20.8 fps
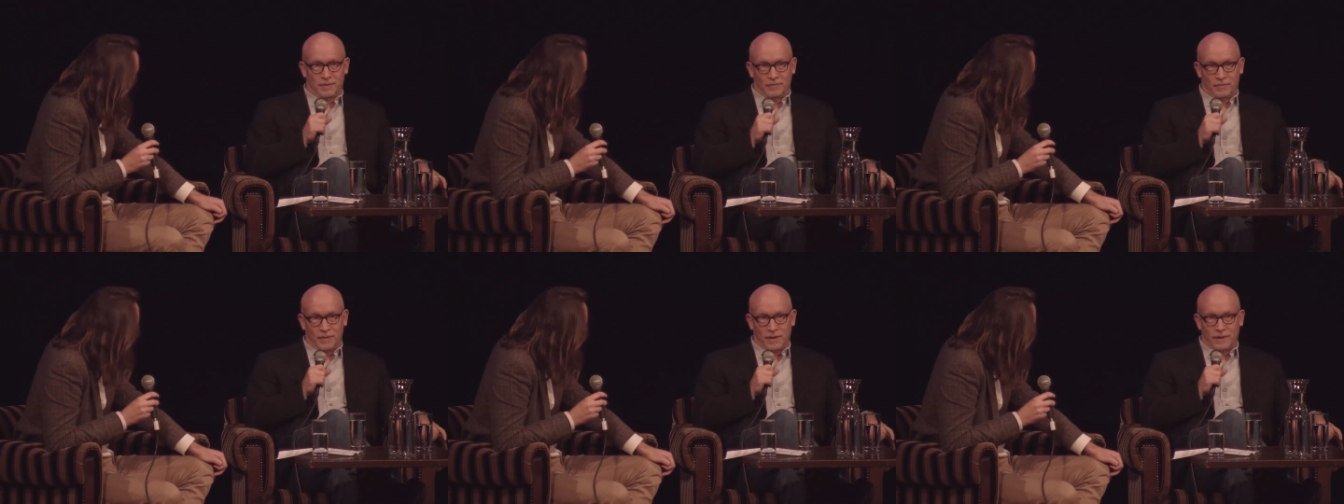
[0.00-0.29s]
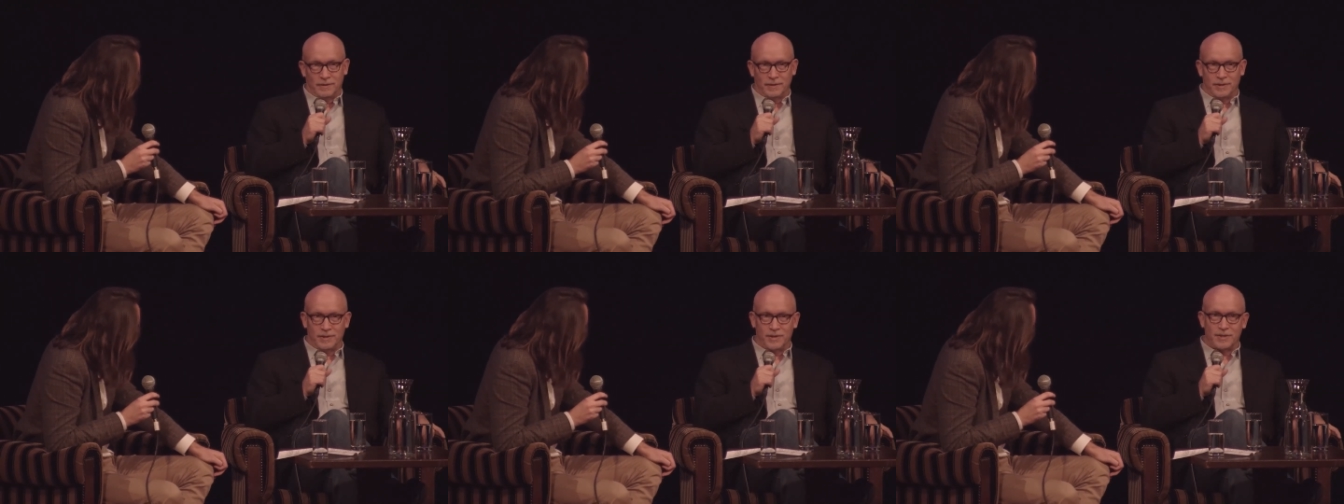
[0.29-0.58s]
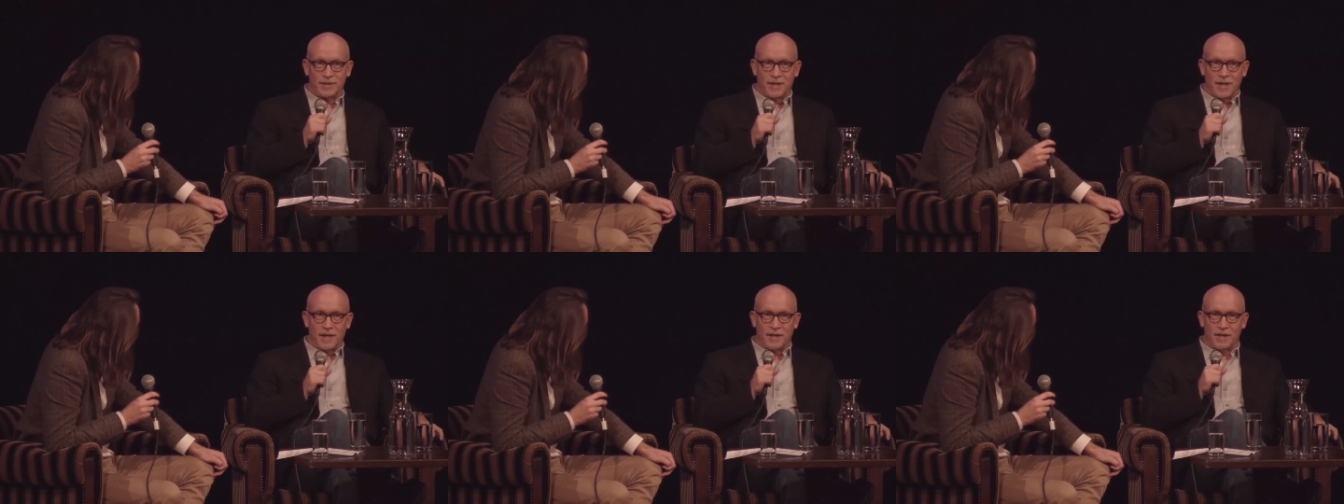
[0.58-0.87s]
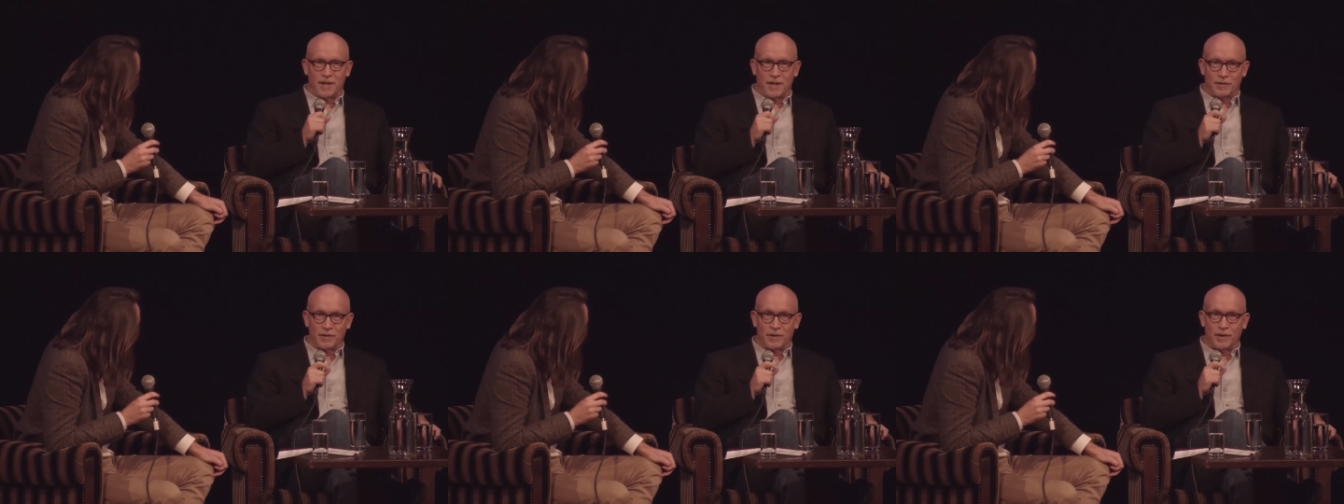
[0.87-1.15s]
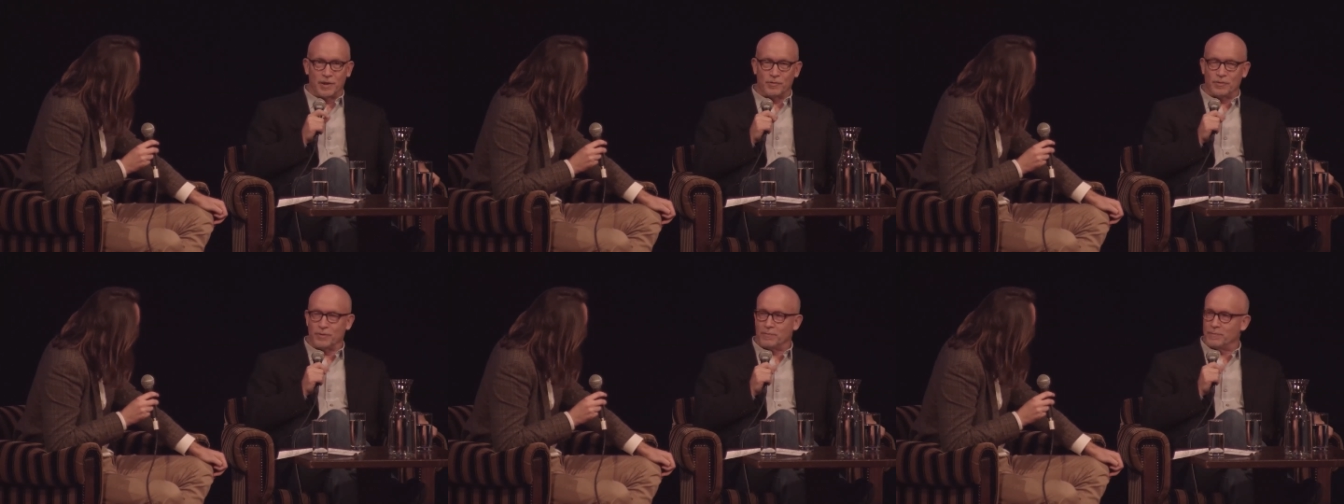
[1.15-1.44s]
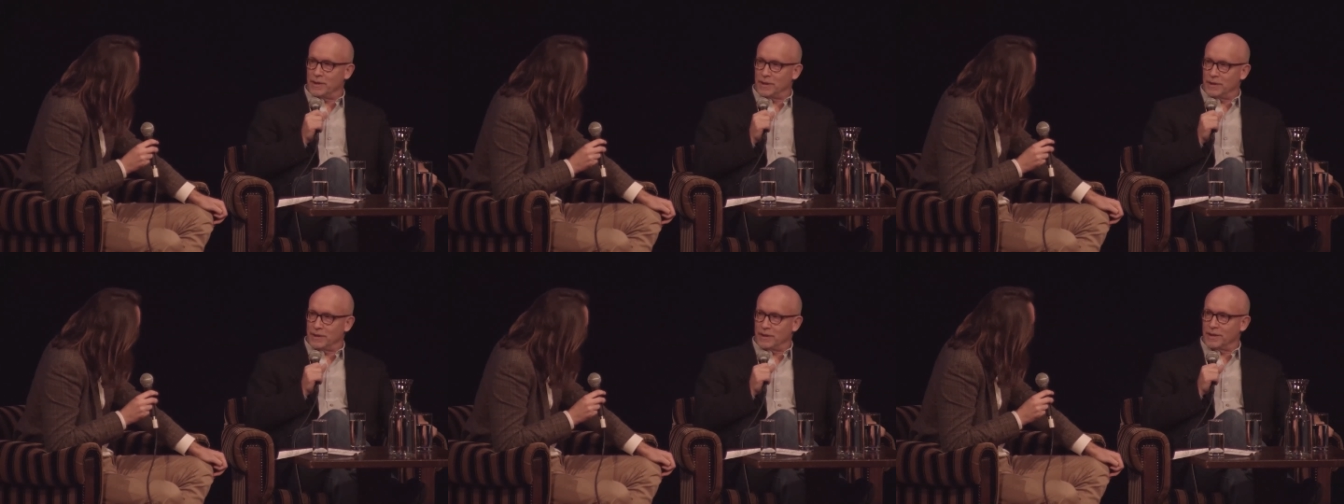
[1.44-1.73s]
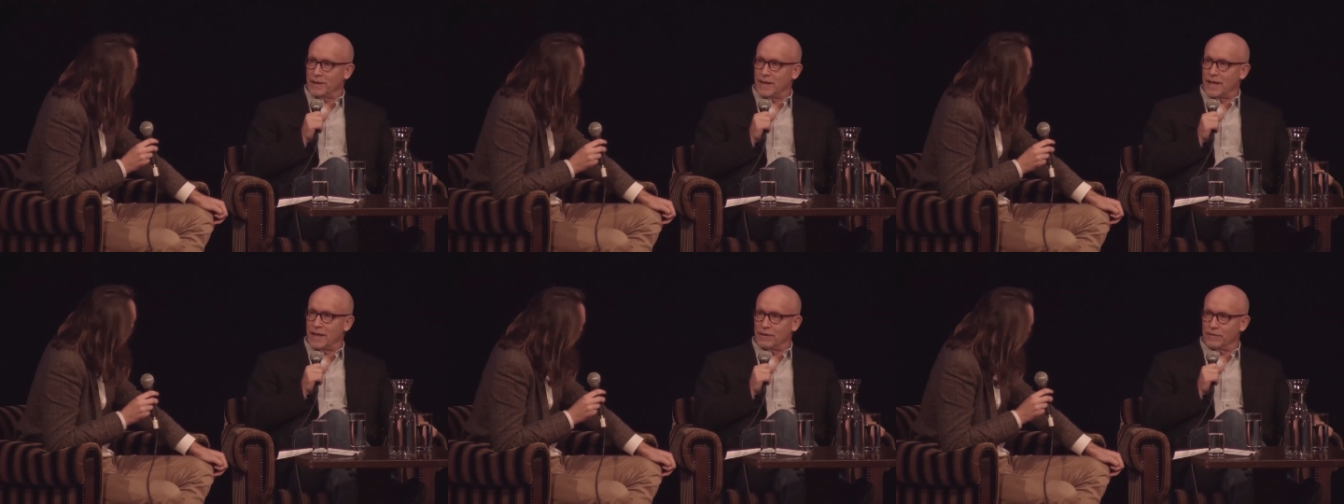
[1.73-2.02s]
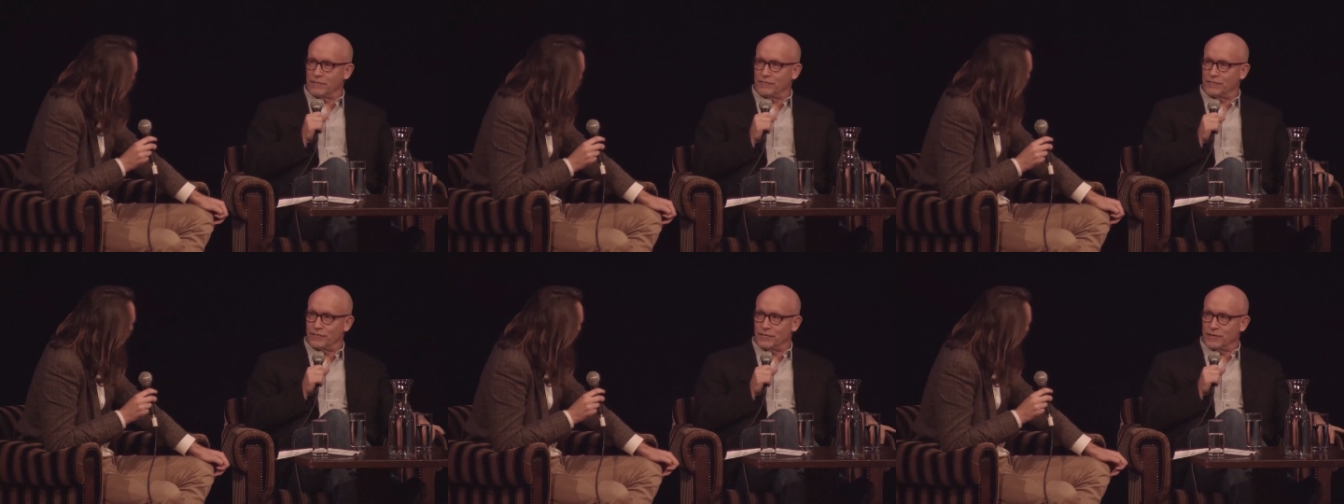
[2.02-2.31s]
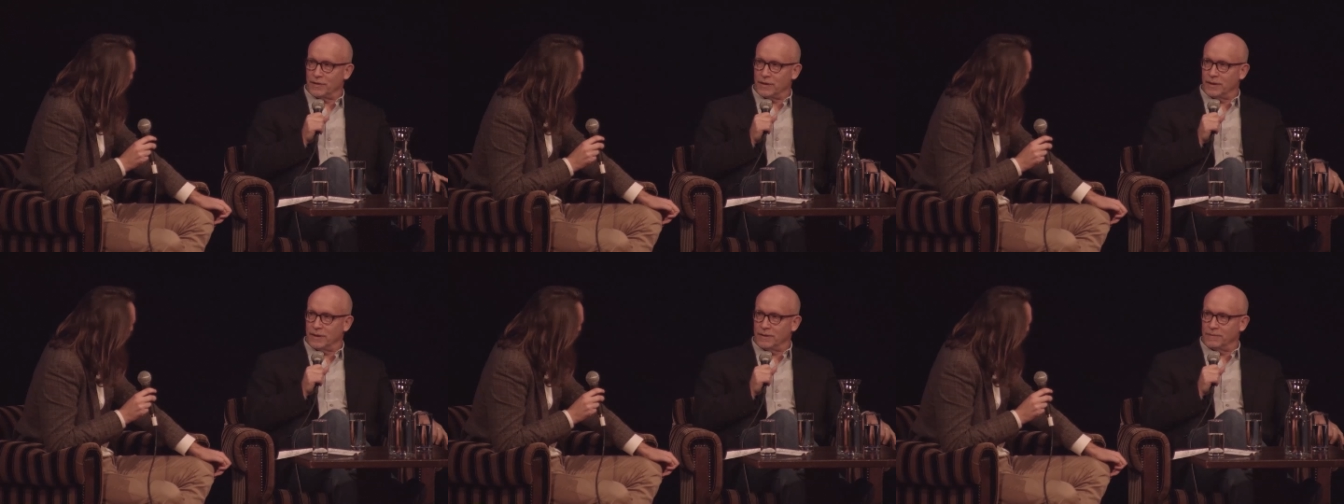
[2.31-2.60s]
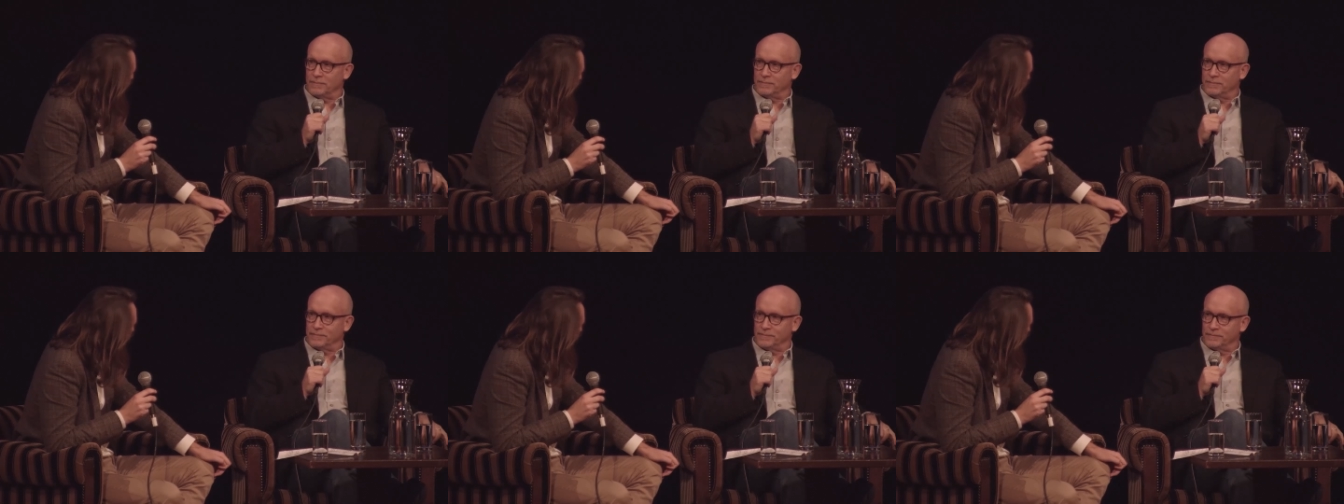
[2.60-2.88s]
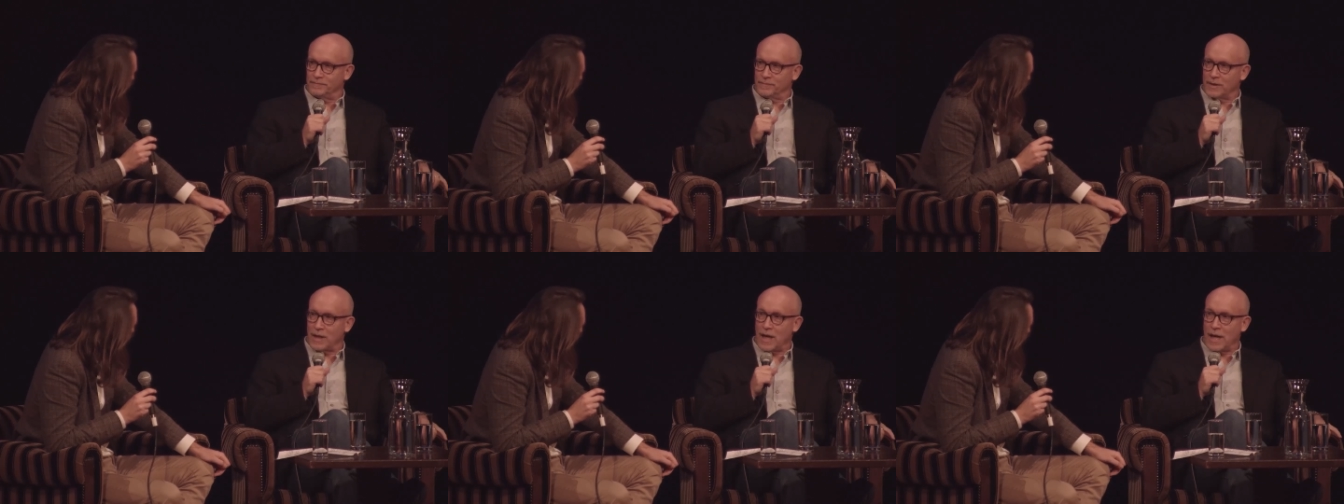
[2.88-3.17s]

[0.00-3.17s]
well, he just got another hundred million out of um,